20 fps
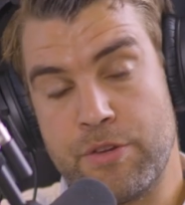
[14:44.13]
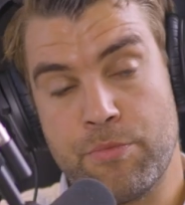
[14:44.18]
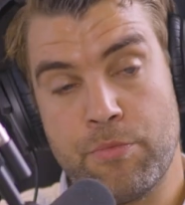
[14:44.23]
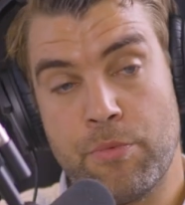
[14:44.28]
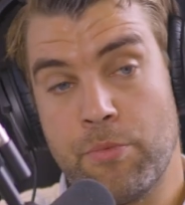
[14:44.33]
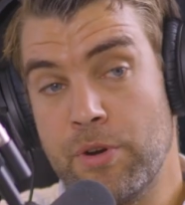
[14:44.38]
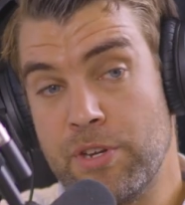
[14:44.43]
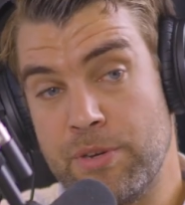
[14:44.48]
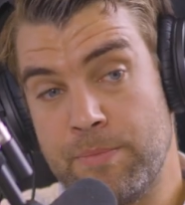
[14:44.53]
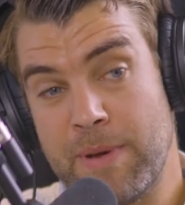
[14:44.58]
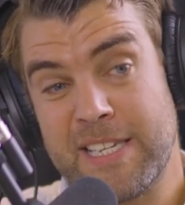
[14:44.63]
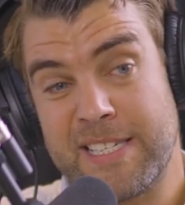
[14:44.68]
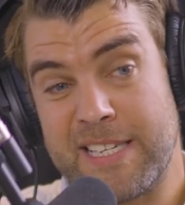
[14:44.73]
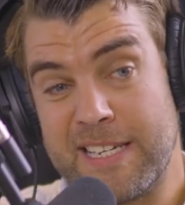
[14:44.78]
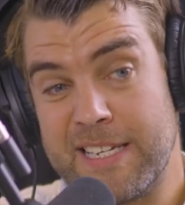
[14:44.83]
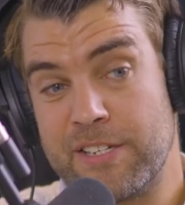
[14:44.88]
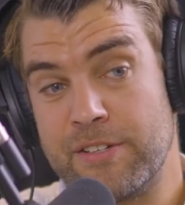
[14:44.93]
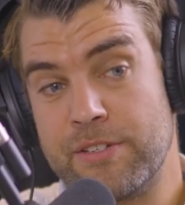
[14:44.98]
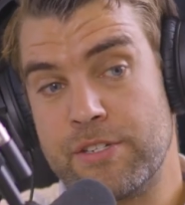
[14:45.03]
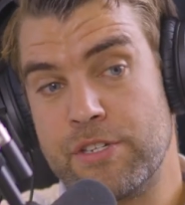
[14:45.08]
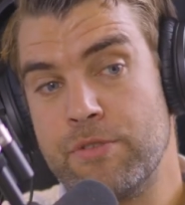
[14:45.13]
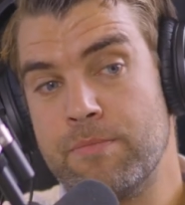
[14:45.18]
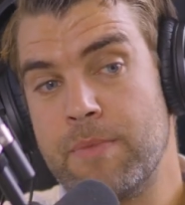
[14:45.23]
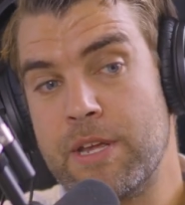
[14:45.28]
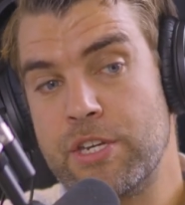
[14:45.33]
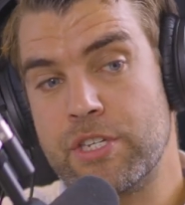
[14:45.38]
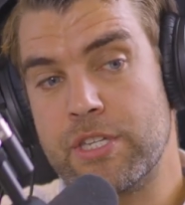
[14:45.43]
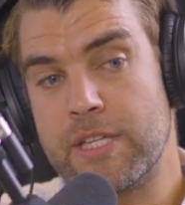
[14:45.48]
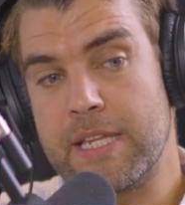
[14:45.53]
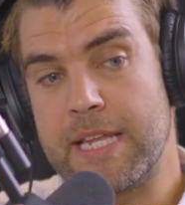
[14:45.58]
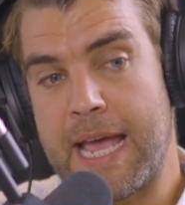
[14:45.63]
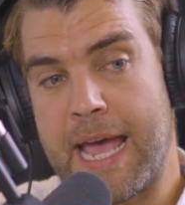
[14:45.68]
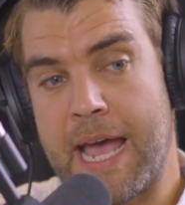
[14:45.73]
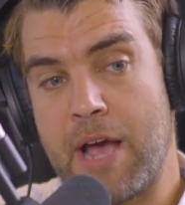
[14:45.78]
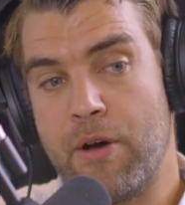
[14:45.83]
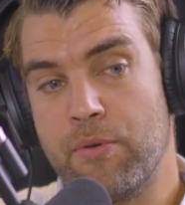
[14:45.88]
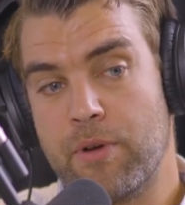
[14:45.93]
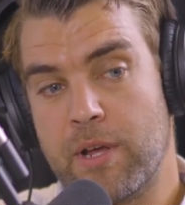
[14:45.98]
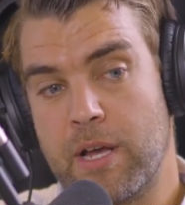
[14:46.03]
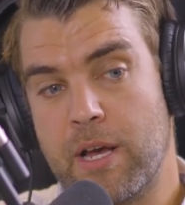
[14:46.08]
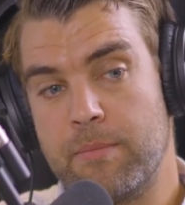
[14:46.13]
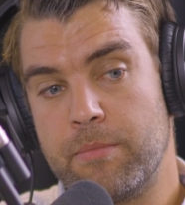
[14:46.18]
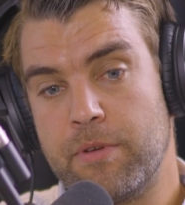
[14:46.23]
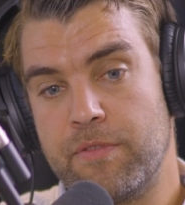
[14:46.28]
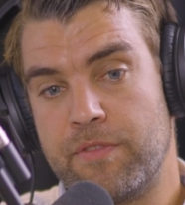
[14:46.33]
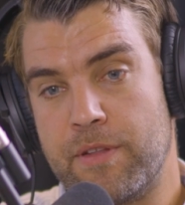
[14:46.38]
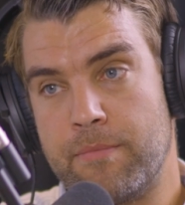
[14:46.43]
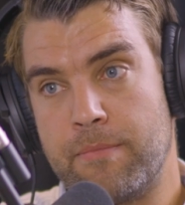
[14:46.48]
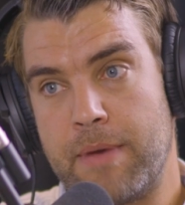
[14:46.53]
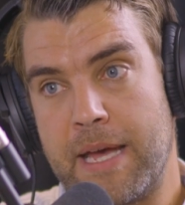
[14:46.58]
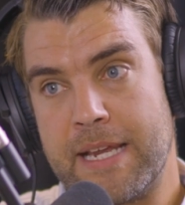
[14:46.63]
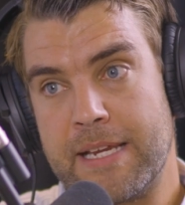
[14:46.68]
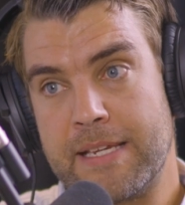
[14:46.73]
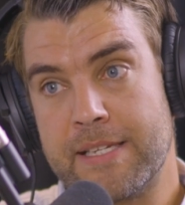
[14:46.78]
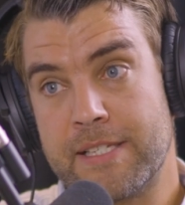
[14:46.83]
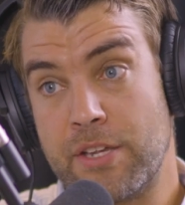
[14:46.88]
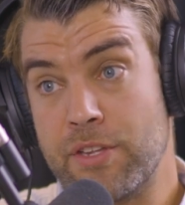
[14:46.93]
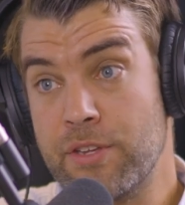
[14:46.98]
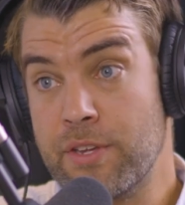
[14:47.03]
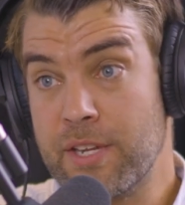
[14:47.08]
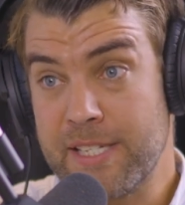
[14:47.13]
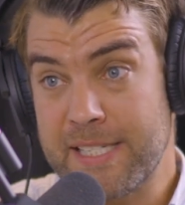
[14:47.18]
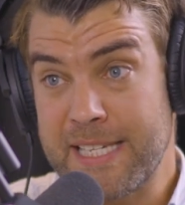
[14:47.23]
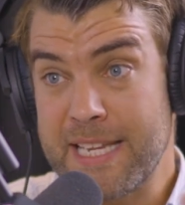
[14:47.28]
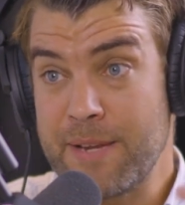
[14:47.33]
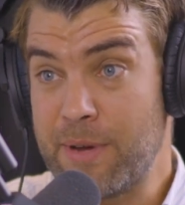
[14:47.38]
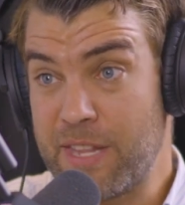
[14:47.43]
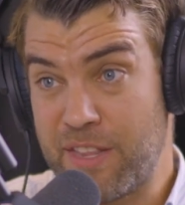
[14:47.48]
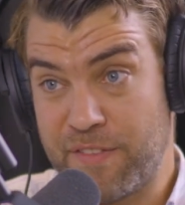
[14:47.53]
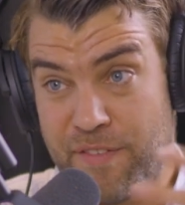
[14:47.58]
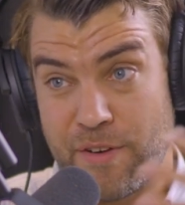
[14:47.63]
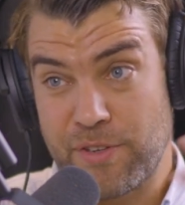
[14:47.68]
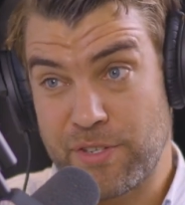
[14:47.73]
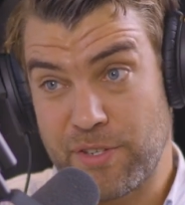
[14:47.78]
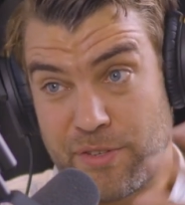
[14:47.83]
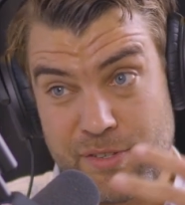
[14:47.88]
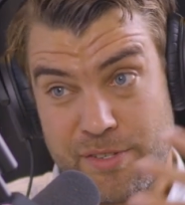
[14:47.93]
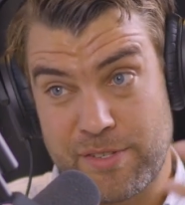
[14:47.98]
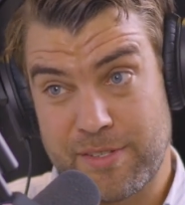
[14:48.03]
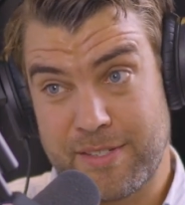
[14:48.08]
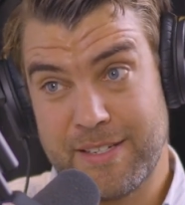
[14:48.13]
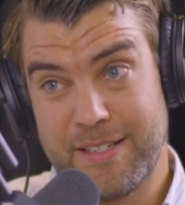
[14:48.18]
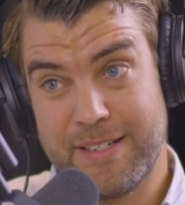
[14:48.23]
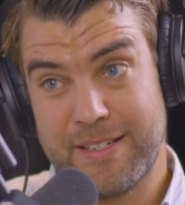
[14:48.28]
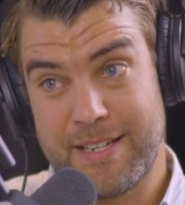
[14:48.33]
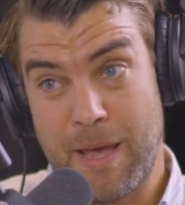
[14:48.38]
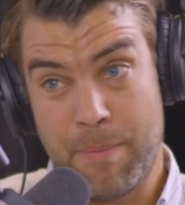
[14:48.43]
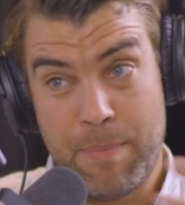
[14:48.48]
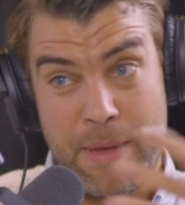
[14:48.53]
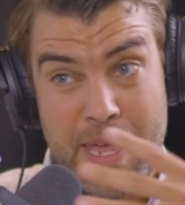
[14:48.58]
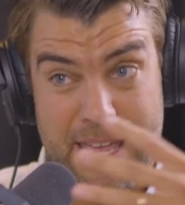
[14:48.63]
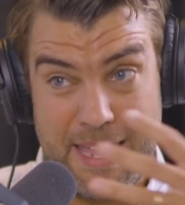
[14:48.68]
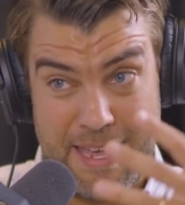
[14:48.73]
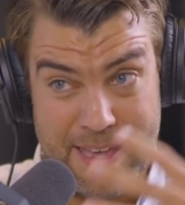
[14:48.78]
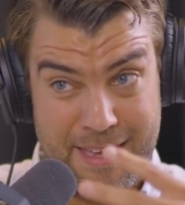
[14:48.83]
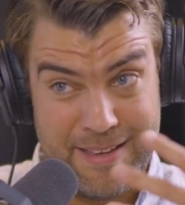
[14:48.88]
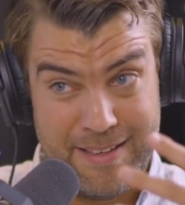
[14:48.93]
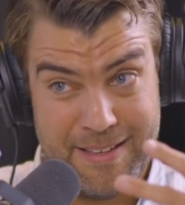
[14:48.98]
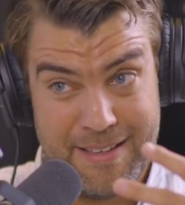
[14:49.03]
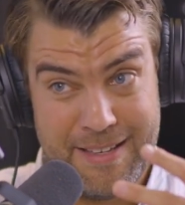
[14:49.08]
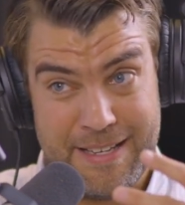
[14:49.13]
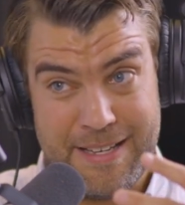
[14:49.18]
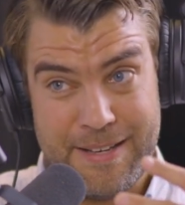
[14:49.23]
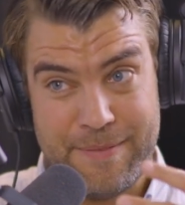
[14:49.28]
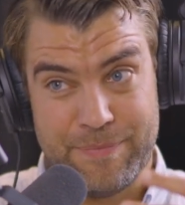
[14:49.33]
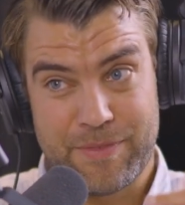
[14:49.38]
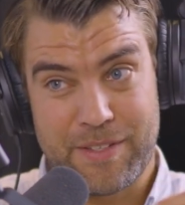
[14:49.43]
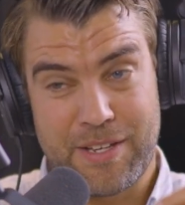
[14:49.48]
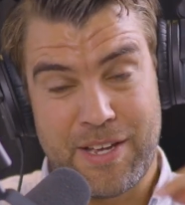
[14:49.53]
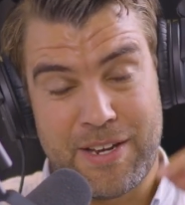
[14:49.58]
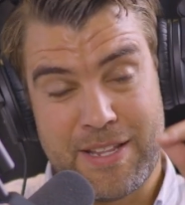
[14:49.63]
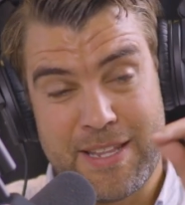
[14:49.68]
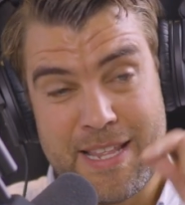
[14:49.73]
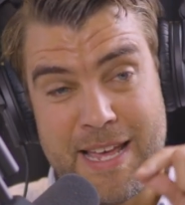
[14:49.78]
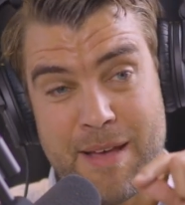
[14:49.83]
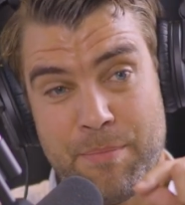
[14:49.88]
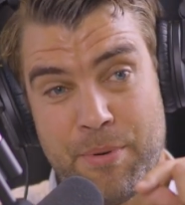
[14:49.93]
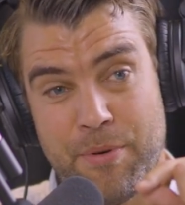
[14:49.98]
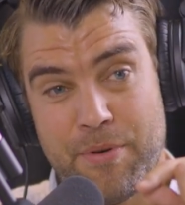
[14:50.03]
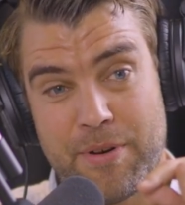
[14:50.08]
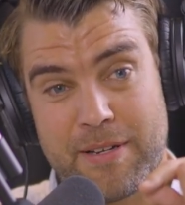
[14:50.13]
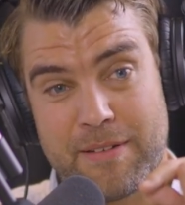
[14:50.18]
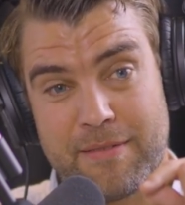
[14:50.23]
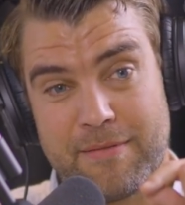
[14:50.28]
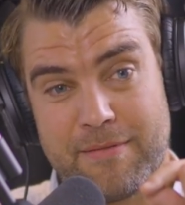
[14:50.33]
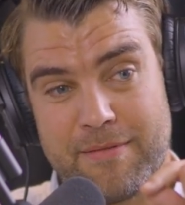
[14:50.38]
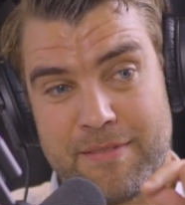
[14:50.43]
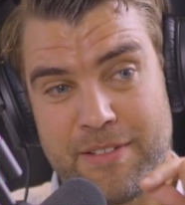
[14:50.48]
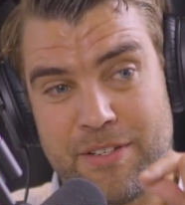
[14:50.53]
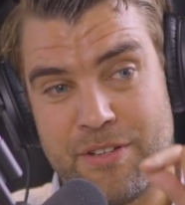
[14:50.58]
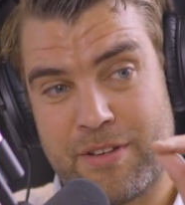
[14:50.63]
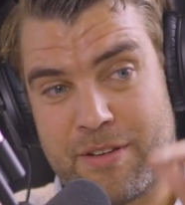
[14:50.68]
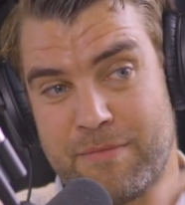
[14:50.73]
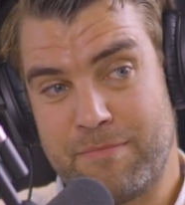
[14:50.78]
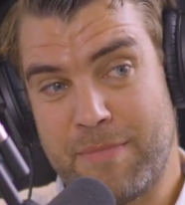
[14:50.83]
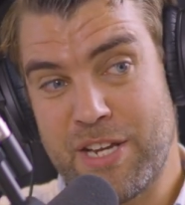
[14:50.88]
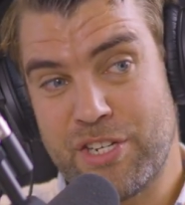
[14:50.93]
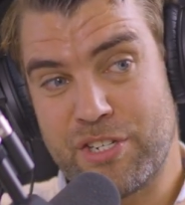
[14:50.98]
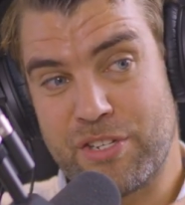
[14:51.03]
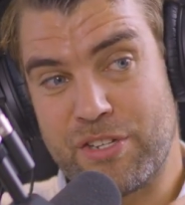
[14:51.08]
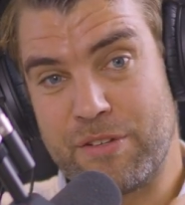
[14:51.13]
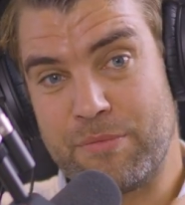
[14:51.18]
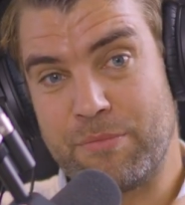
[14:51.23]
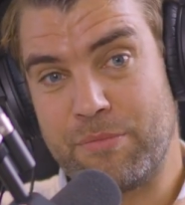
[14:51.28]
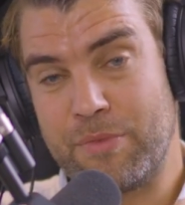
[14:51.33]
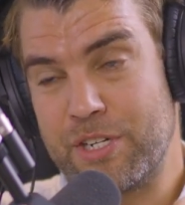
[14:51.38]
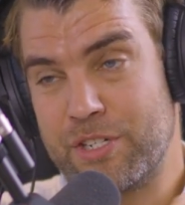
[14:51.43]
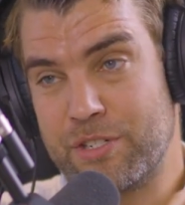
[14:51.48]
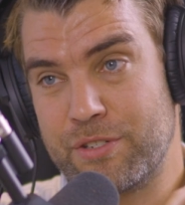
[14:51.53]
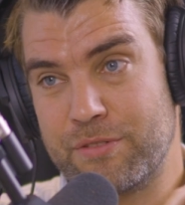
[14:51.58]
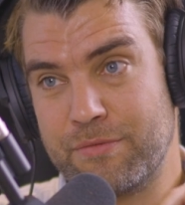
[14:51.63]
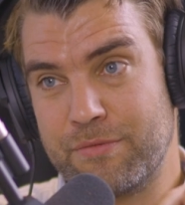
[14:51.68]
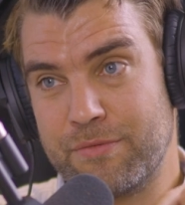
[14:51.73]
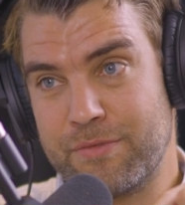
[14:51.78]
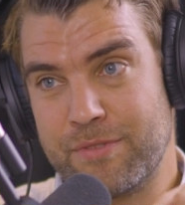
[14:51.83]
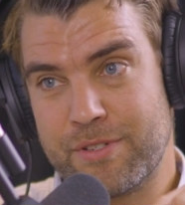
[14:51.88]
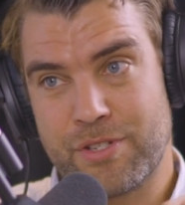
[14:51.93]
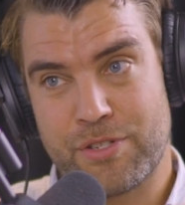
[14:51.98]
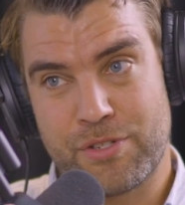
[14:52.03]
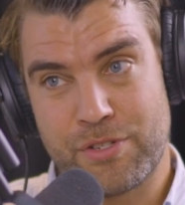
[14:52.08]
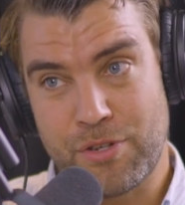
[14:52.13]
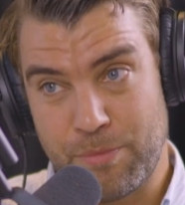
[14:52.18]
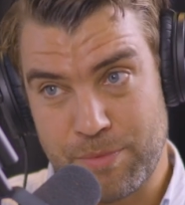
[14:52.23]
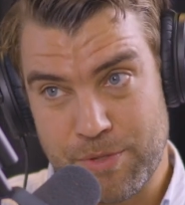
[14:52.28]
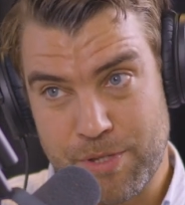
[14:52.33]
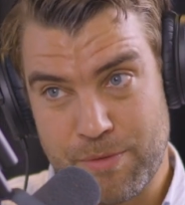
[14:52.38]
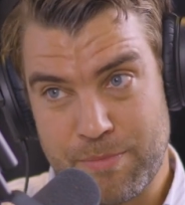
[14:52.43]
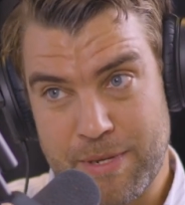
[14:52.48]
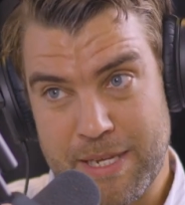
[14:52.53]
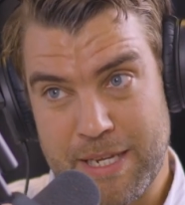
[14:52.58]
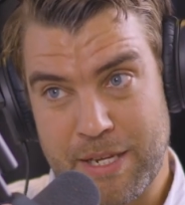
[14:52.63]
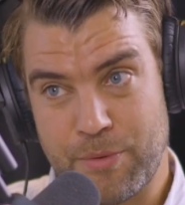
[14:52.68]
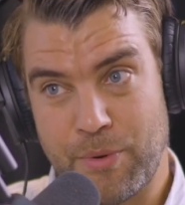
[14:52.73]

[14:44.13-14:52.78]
what you basically do is you measure the outcome of the maze. So you can see where the photons appear. And at that point, you can measure them, which stops them being